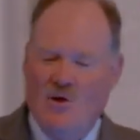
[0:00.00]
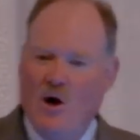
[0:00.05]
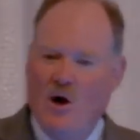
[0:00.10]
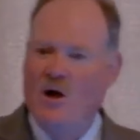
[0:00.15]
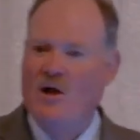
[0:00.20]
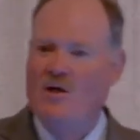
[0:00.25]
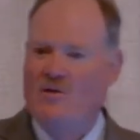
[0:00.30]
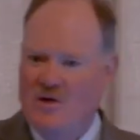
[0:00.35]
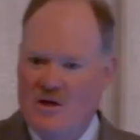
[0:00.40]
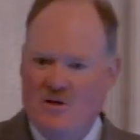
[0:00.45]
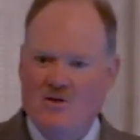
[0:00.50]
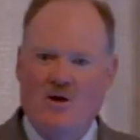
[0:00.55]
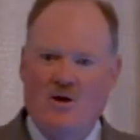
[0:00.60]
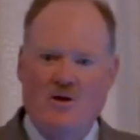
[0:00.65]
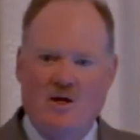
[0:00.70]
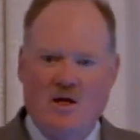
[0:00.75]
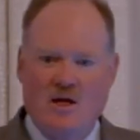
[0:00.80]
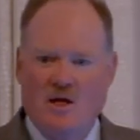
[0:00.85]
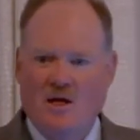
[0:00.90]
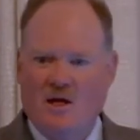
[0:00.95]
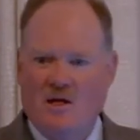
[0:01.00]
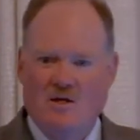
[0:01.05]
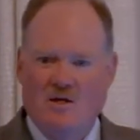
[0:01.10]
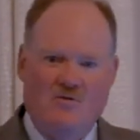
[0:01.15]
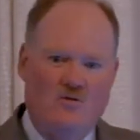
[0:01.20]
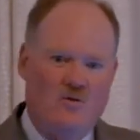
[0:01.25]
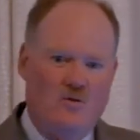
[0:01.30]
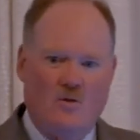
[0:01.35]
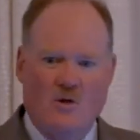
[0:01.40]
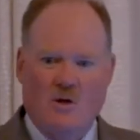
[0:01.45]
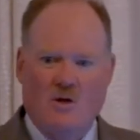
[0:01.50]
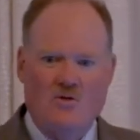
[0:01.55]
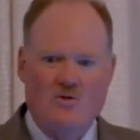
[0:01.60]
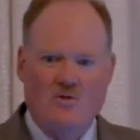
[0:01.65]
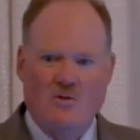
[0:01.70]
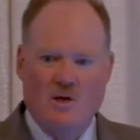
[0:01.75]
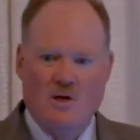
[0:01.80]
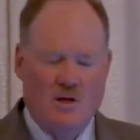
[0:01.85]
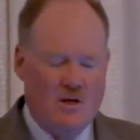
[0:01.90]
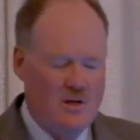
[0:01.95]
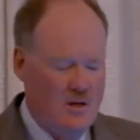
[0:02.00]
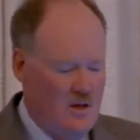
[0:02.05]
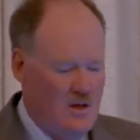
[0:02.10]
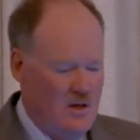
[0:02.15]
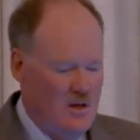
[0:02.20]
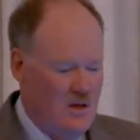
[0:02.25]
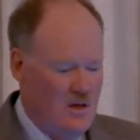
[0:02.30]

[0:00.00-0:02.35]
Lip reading: all of these are getting a different orchestrated